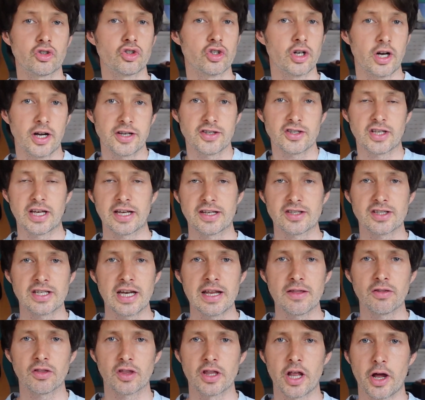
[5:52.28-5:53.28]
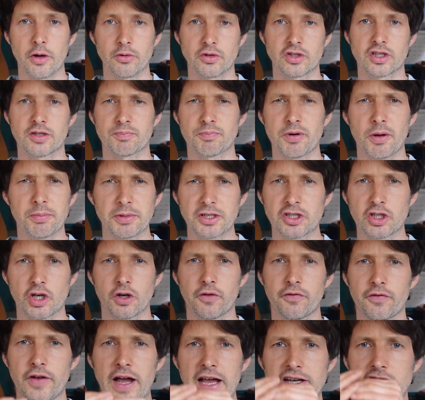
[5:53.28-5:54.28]
Try 16th notes, probably
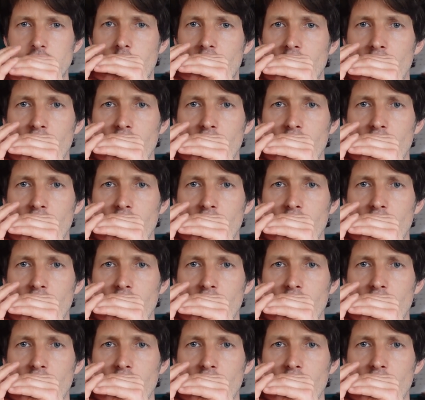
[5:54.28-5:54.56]
too fast.